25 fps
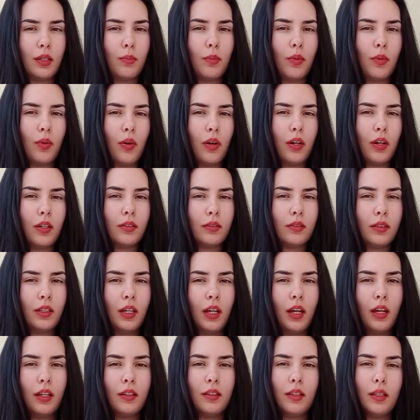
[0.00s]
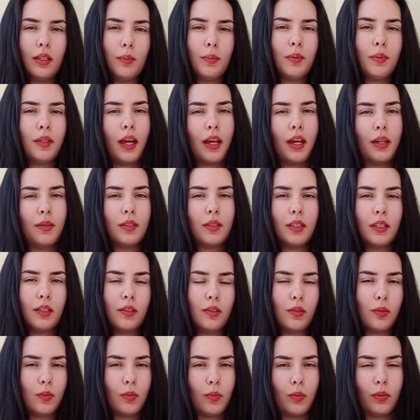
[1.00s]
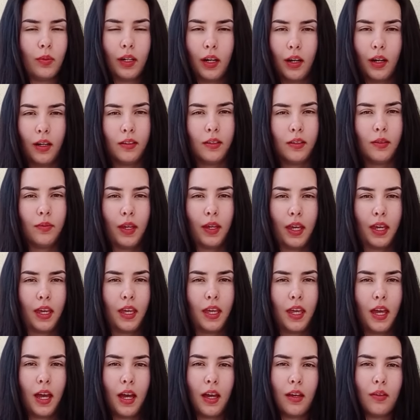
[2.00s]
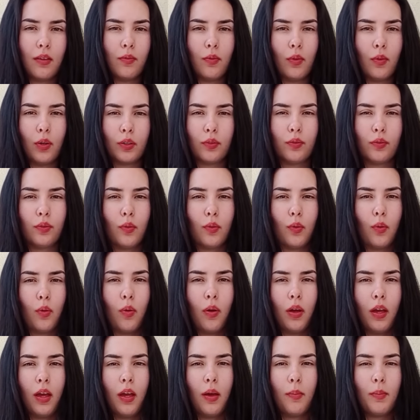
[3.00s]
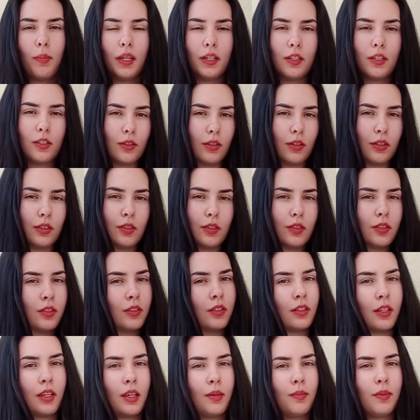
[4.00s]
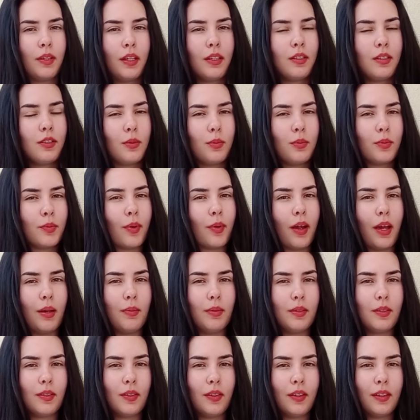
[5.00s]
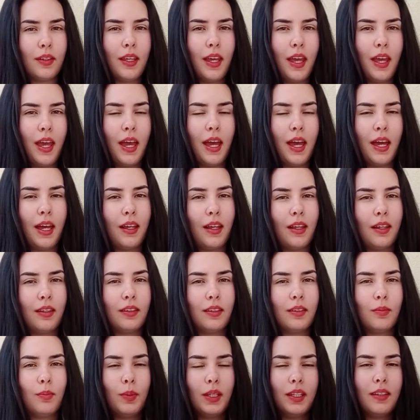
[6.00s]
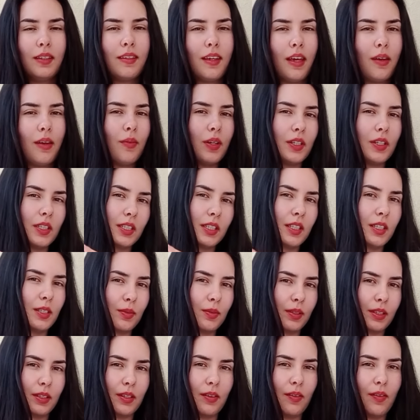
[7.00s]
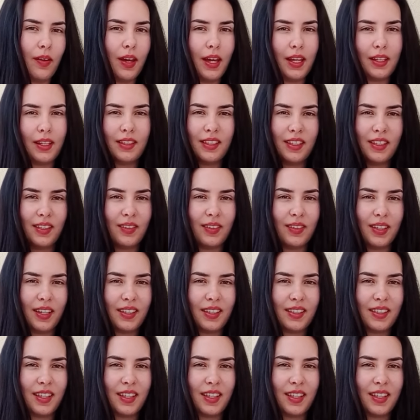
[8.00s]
more deep dives into creative AI workflow, make sure to hit the subscribe button. And meantime, watch this video and see you next